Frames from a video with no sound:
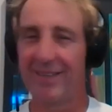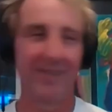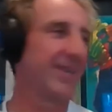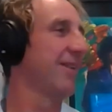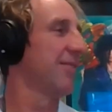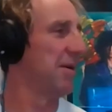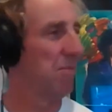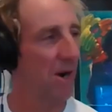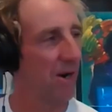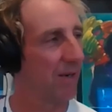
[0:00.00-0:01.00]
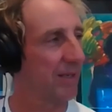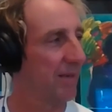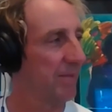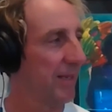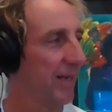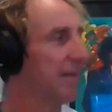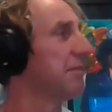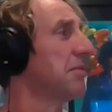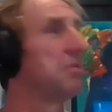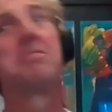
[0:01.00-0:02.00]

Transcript: and he'd look over at Mark and he'd be like,